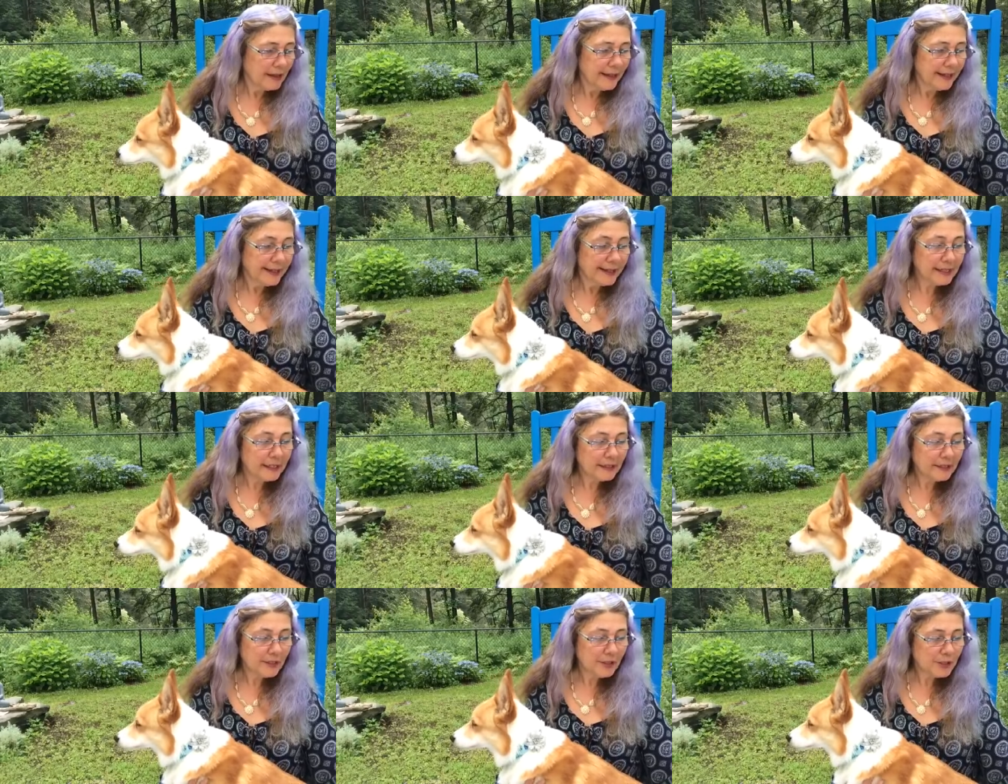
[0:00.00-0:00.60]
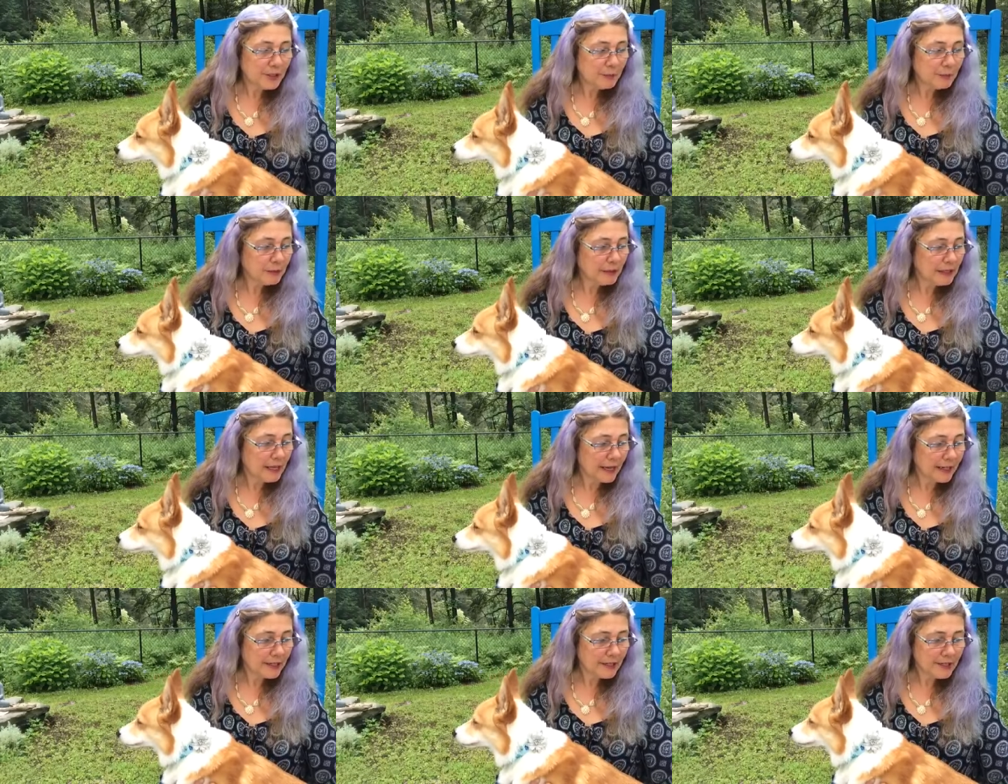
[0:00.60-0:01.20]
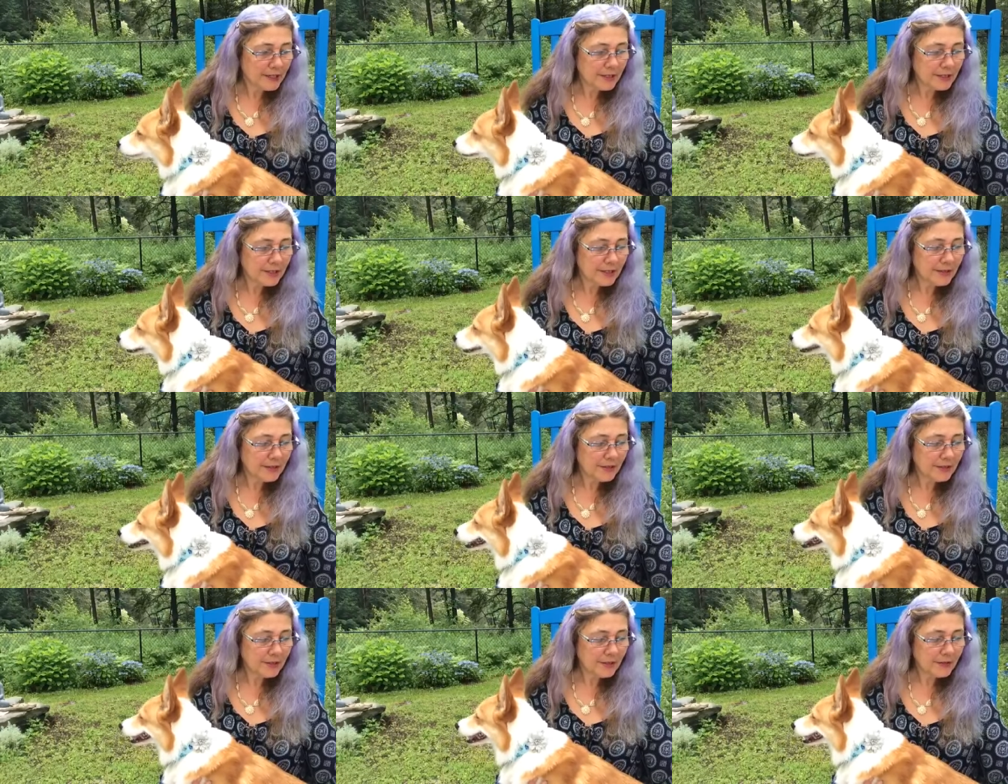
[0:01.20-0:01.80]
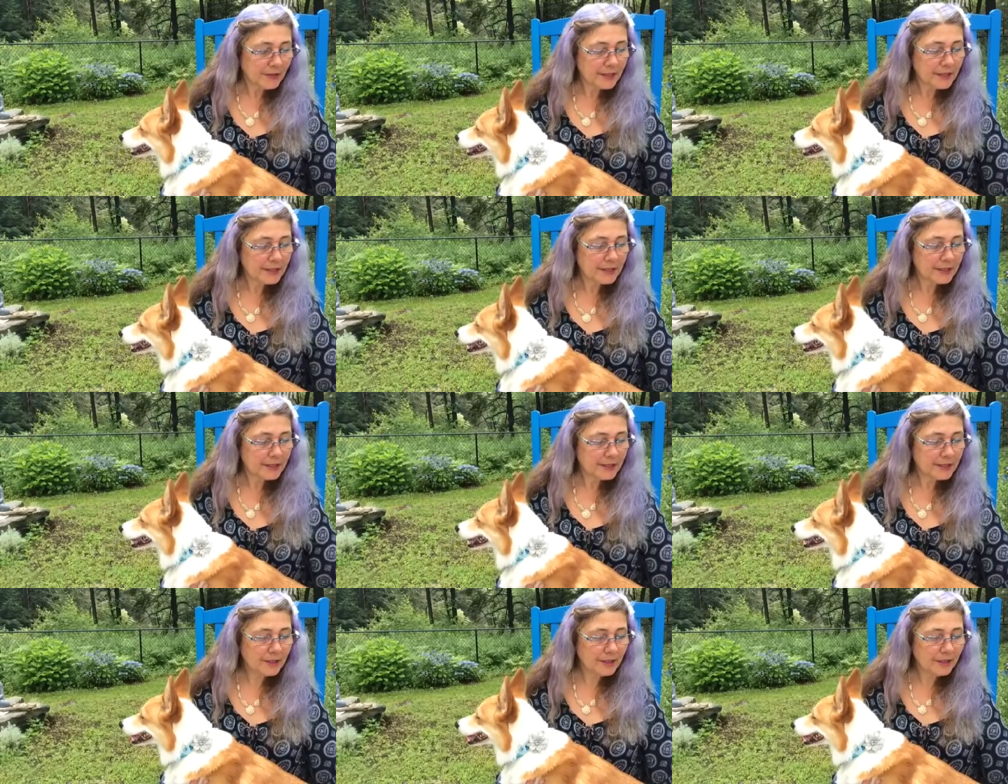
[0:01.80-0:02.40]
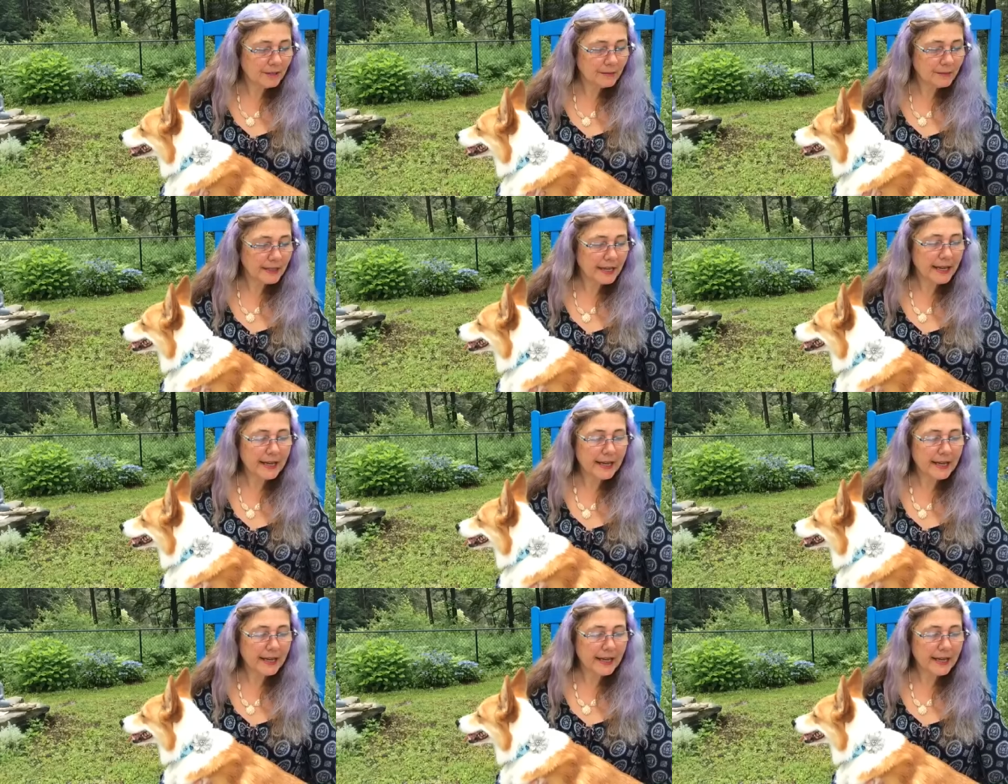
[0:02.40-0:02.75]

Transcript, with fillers: It clears blockages in the nervous system,